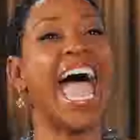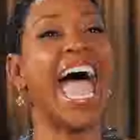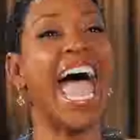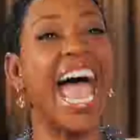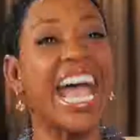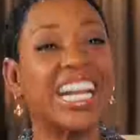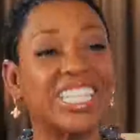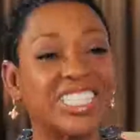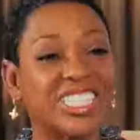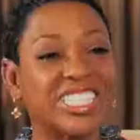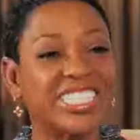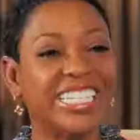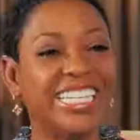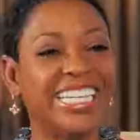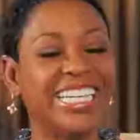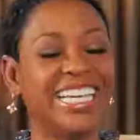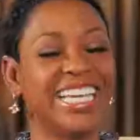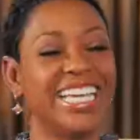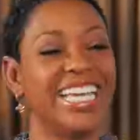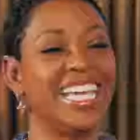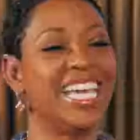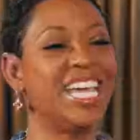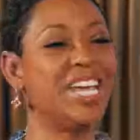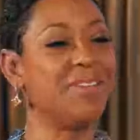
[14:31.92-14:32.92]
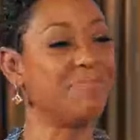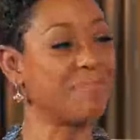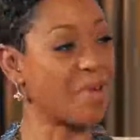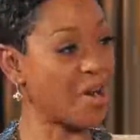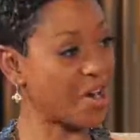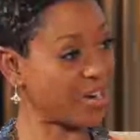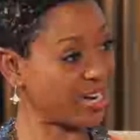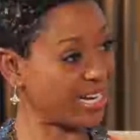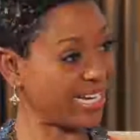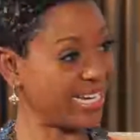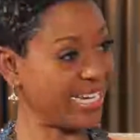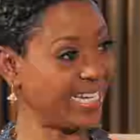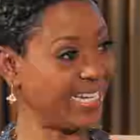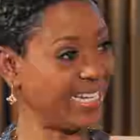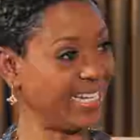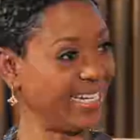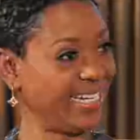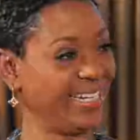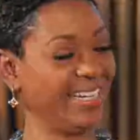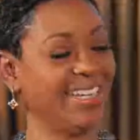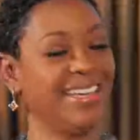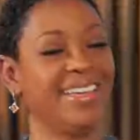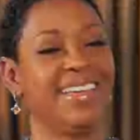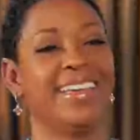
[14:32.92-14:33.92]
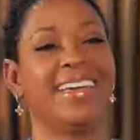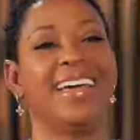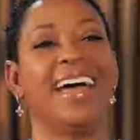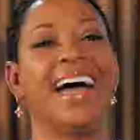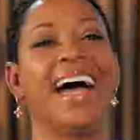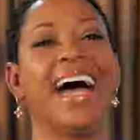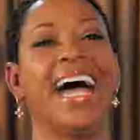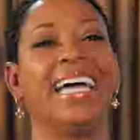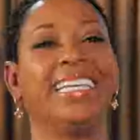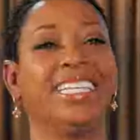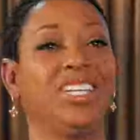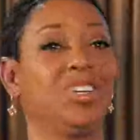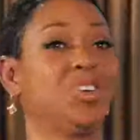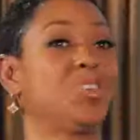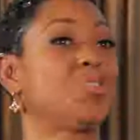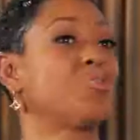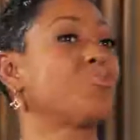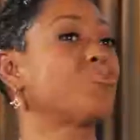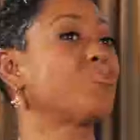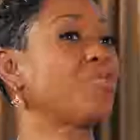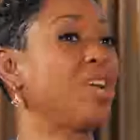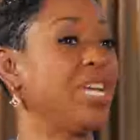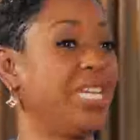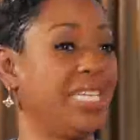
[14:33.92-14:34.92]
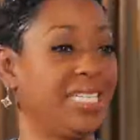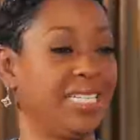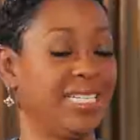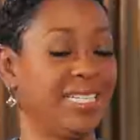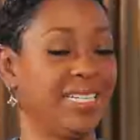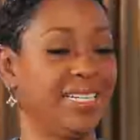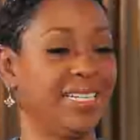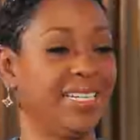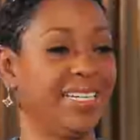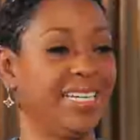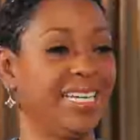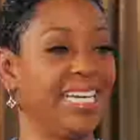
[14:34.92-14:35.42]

Actually, in marketing, I did great.